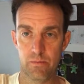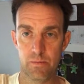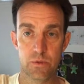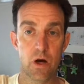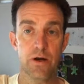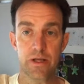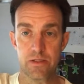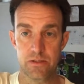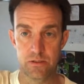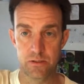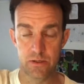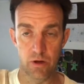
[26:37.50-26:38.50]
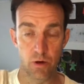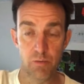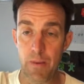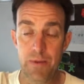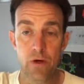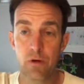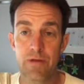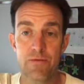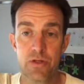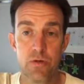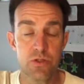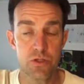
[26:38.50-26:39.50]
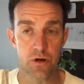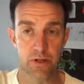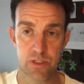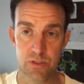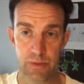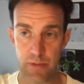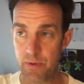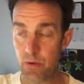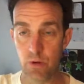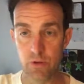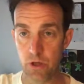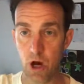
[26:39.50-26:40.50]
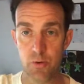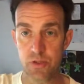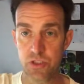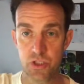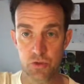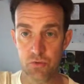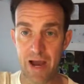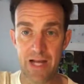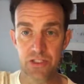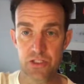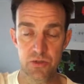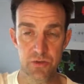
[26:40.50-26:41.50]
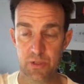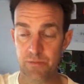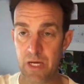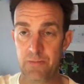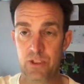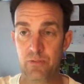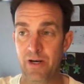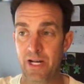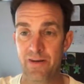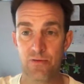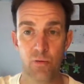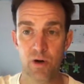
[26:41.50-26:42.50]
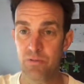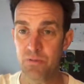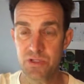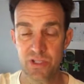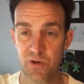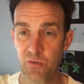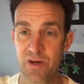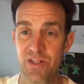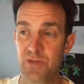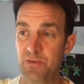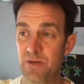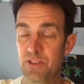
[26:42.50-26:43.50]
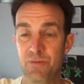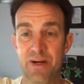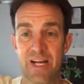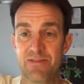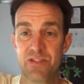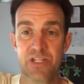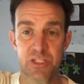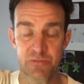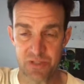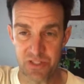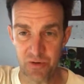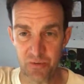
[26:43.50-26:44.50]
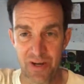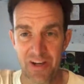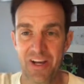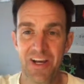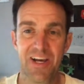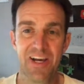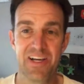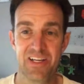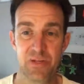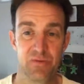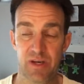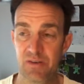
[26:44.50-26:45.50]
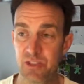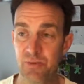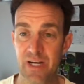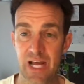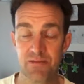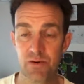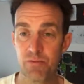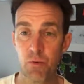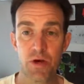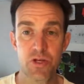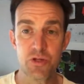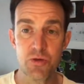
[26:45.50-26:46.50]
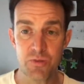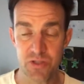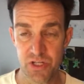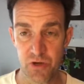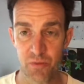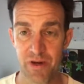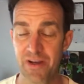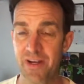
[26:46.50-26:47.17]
targets, or maybe you don't even use targets. Maybe you always just ratchet. So sometimes you might have a 1% win, sometimes you might have a 6% win, sometimes you might have a 0.2% win.